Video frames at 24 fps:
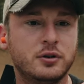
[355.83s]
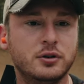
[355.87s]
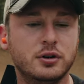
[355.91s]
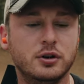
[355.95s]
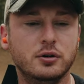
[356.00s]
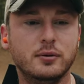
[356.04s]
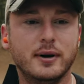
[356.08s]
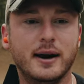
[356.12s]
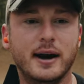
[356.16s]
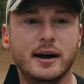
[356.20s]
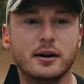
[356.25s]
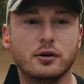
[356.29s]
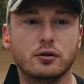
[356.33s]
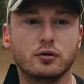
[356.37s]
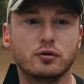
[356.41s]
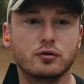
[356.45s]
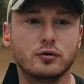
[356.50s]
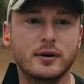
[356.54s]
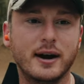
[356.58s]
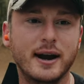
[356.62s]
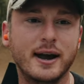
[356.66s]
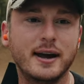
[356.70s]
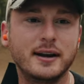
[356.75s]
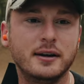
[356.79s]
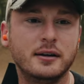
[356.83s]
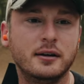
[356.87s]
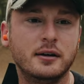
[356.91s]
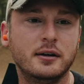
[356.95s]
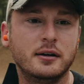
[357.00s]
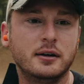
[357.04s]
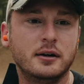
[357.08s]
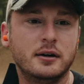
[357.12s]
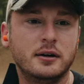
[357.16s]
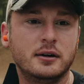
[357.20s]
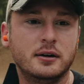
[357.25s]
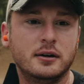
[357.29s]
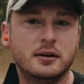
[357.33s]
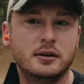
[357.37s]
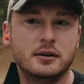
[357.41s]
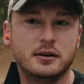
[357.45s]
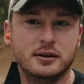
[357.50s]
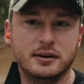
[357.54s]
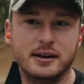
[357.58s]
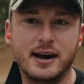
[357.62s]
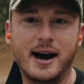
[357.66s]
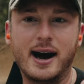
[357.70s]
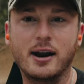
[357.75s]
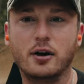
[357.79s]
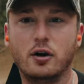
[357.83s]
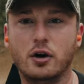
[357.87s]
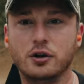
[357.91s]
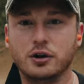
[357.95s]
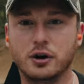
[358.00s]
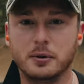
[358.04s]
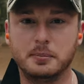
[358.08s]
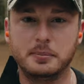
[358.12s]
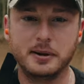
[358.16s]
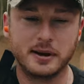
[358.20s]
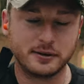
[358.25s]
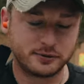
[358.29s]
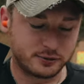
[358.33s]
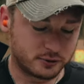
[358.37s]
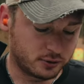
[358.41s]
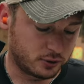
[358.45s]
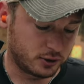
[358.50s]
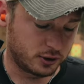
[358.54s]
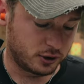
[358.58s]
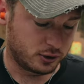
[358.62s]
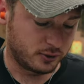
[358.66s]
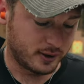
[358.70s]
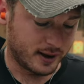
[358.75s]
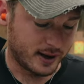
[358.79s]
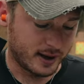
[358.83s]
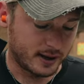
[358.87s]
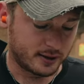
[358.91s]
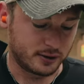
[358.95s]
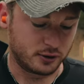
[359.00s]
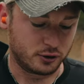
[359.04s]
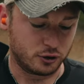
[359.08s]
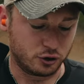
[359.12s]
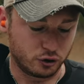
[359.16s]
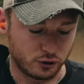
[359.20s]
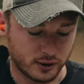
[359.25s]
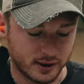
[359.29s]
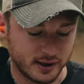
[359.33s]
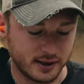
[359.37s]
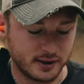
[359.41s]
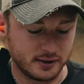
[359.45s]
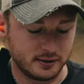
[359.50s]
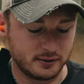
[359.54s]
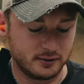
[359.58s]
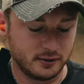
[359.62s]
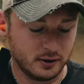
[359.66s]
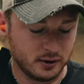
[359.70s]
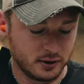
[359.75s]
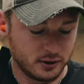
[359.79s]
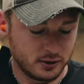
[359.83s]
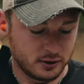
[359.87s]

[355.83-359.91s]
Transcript: you had a red dot on your pistol and you had a green